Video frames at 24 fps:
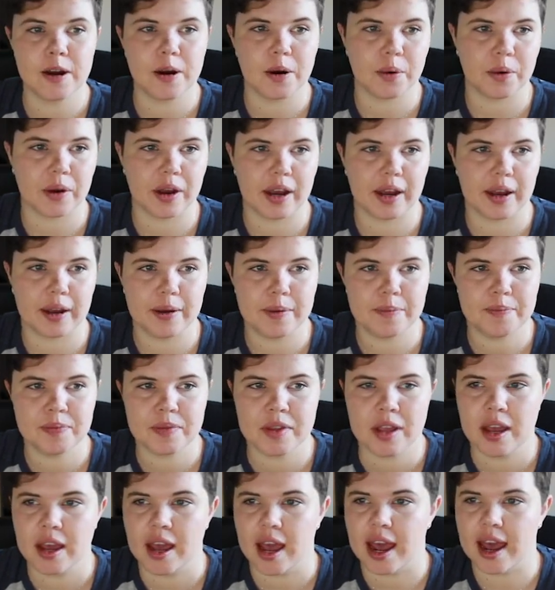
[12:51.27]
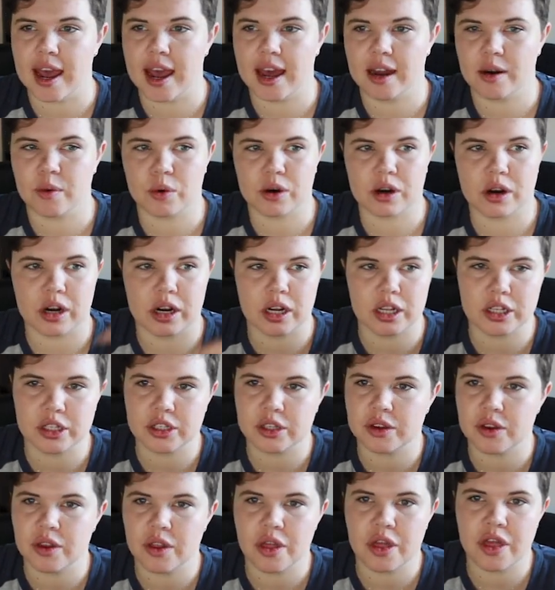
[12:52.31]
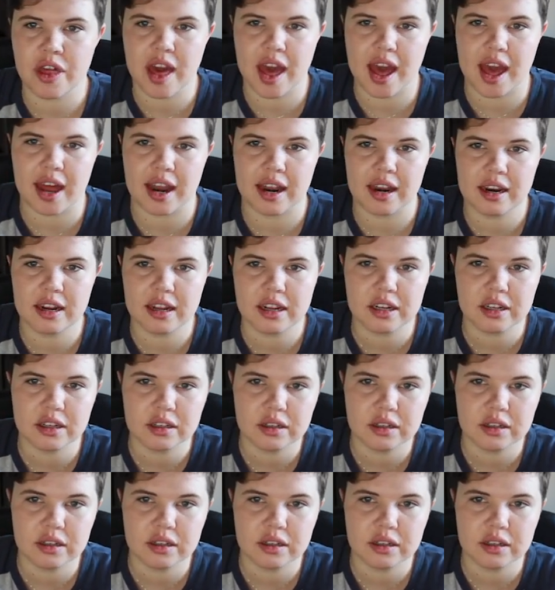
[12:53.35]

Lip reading: Okay, and we're gonna then